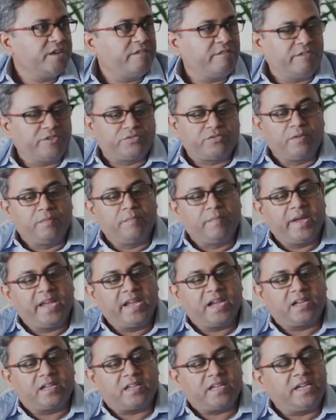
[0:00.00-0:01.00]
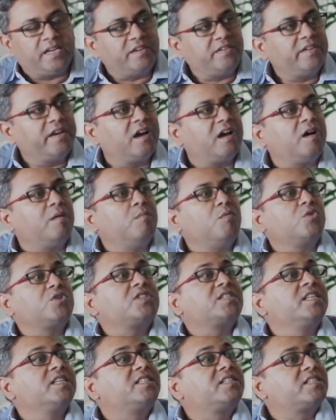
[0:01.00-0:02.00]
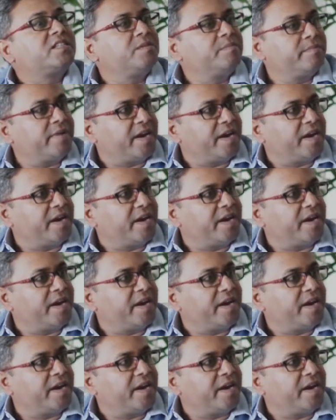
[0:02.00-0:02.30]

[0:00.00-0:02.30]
which will make India a more system